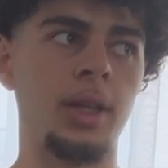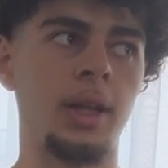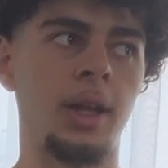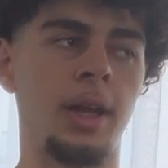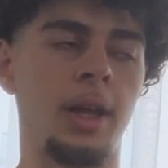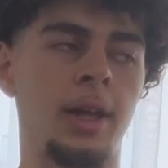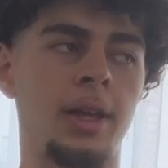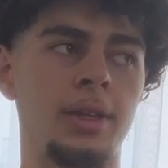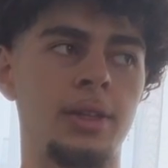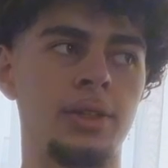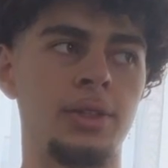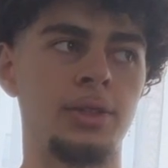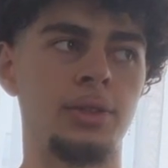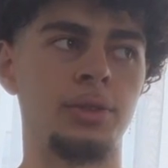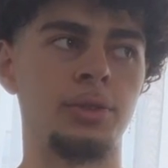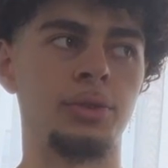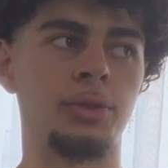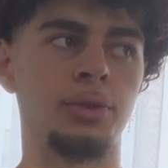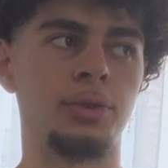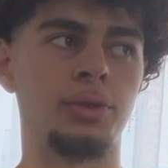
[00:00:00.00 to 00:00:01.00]
and
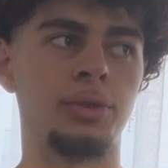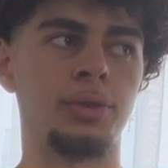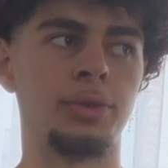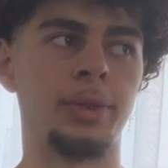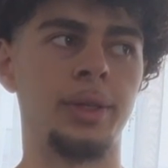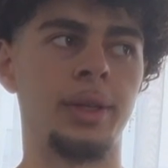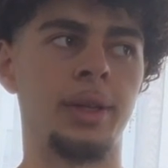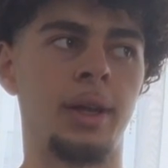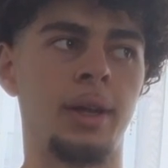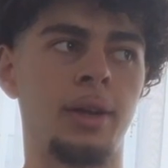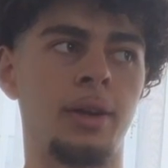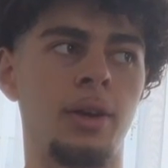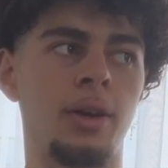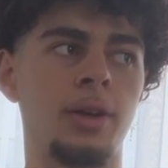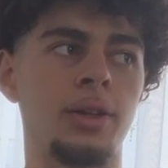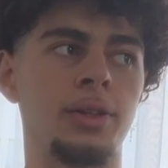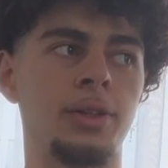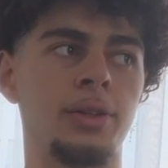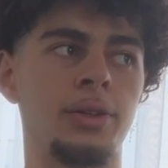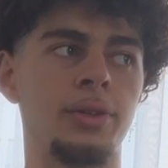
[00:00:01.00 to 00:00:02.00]

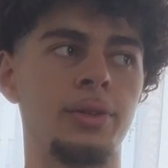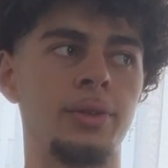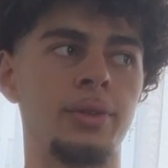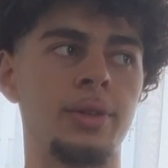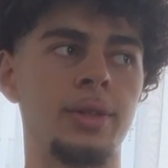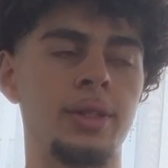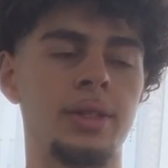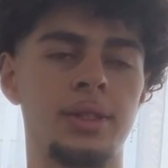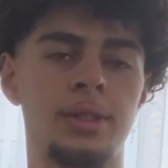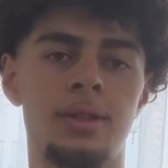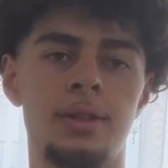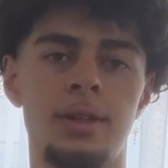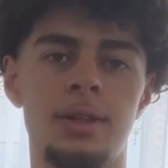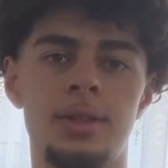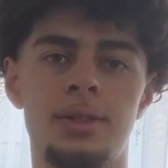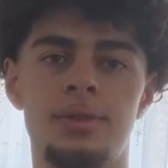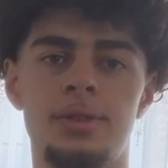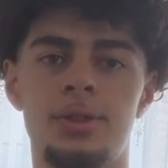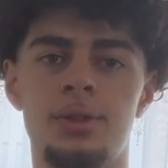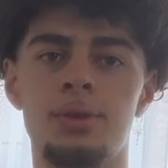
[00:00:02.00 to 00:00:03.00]
cardio is
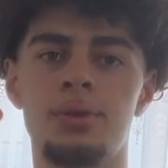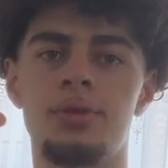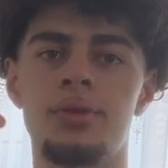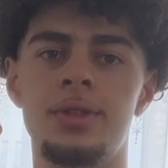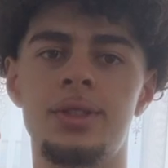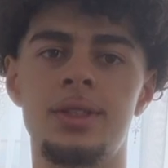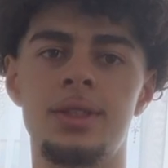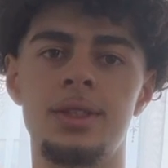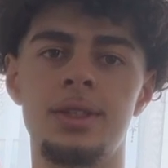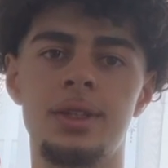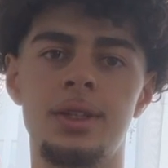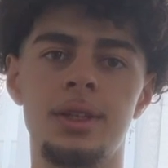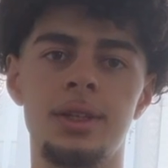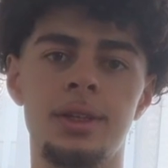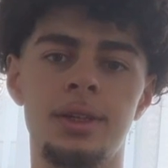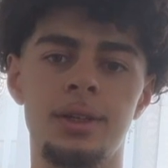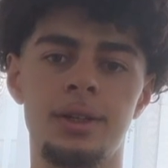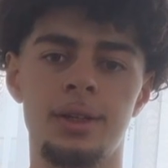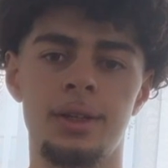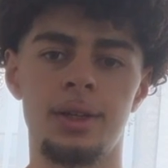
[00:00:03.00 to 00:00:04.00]
still
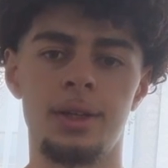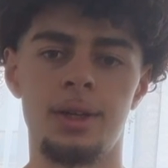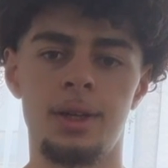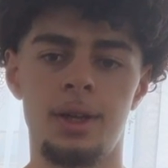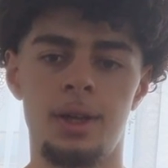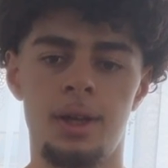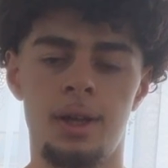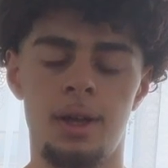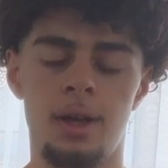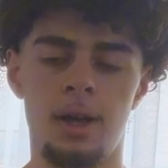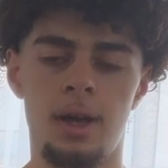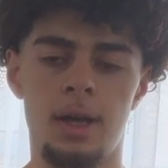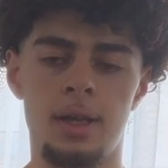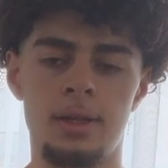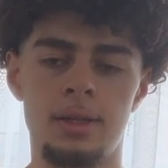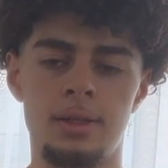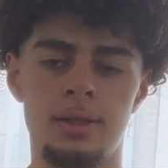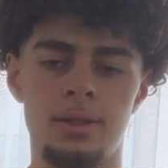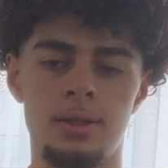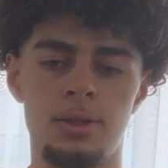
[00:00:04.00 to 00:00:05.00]
fatiguing,
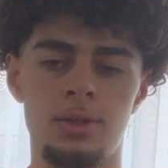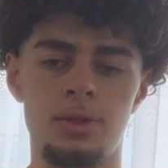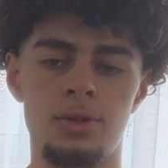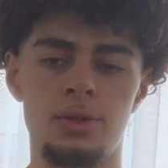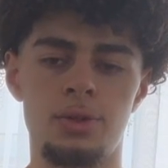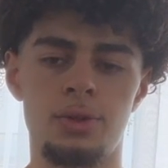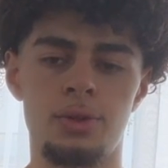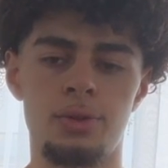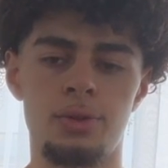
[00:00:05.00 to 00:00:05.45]
and you